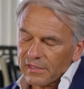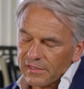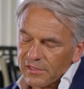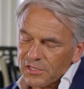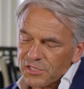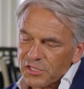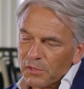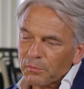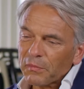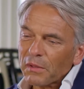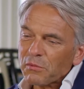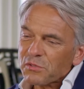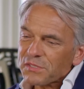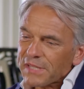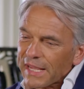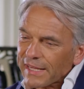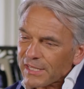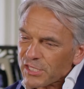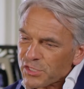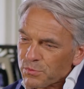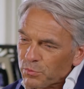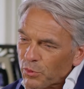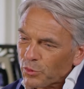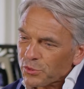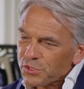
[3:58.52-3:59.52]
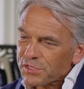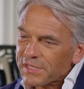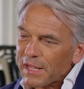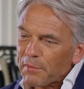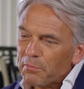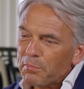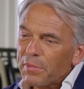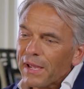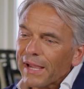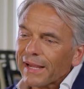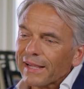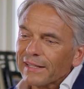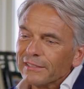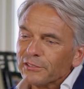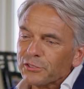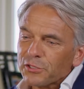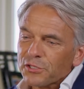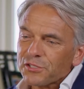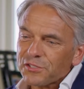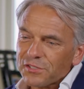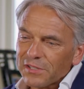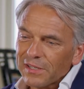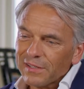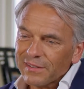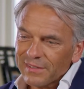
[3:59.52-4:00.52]
sometimes take a small step back and
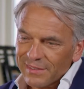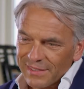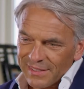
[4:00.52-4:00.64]
just